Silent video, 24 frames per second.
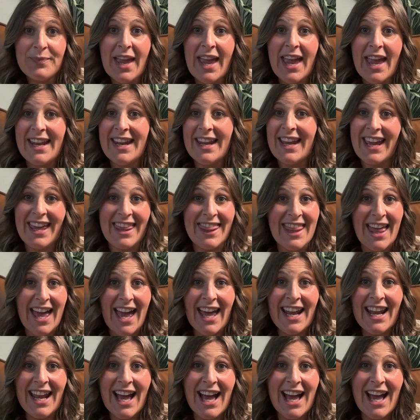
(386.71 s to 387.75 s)
And in
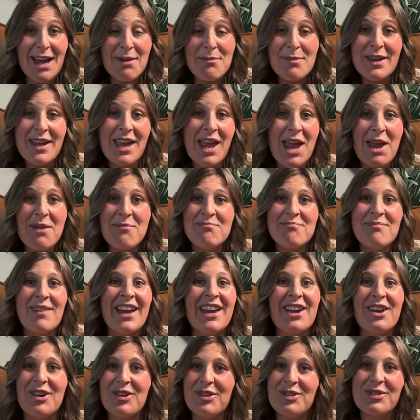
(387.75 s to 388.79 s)
that, I became
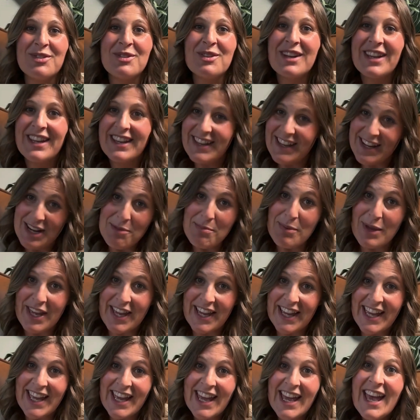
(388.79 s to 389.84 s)
my own guinea pig.